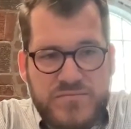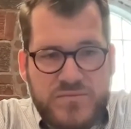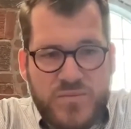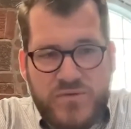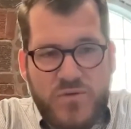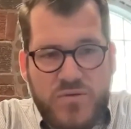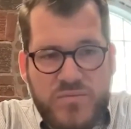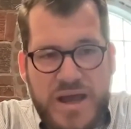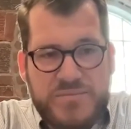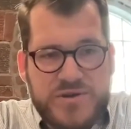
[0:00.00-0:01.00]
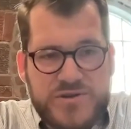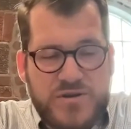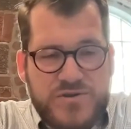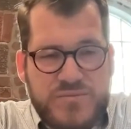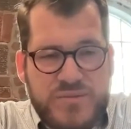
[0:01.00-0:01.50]
Reformed Baptist
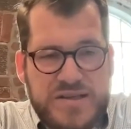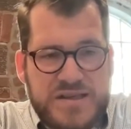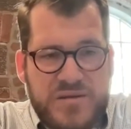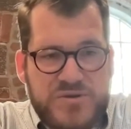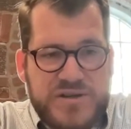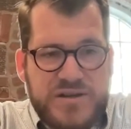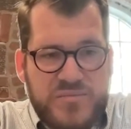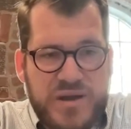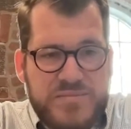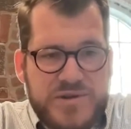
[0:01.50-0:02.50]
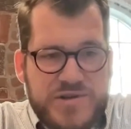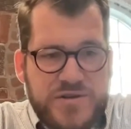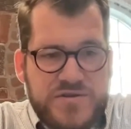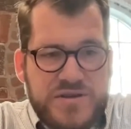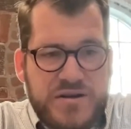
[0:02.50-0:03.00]
church, you might say, particular Baptist
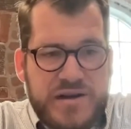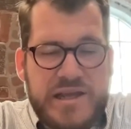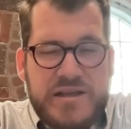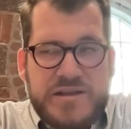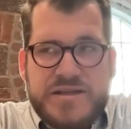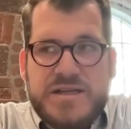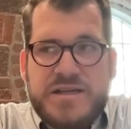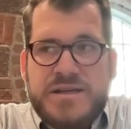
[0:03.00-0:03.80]
church there in England.